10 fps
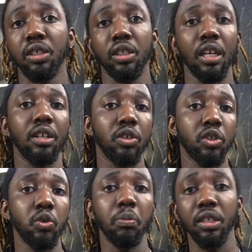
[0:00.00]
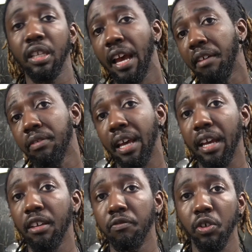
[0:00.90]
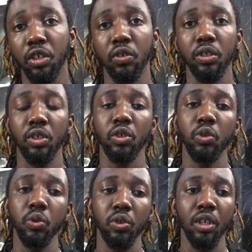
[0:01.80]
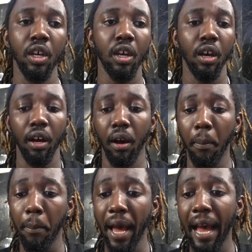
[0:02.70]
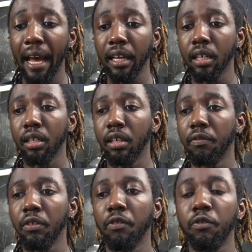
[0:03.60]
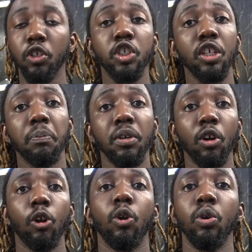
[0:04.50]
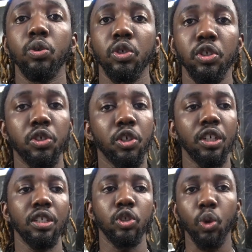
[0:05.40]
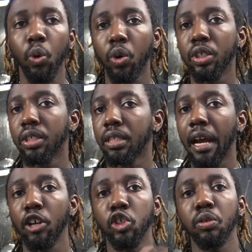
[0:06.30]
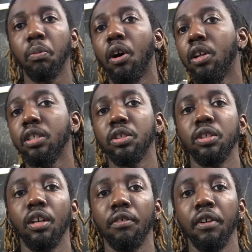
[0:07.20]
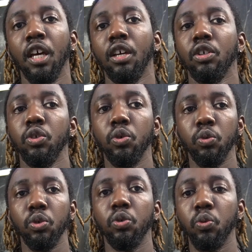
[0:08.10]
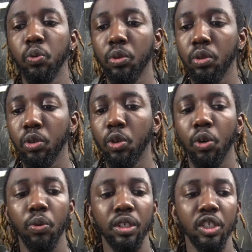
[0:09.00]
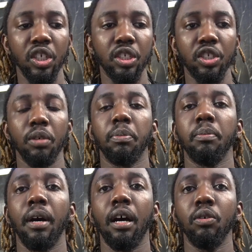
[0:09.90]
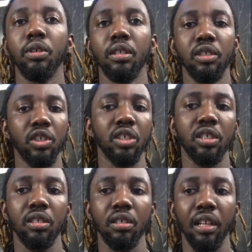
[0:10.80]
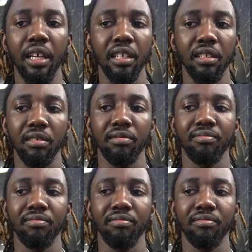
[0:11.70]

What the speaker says: standards. You must have that if you're going to use a bag. If you're shipping clothes or certain toys that are small and stuff, you don't want to just ship them out just like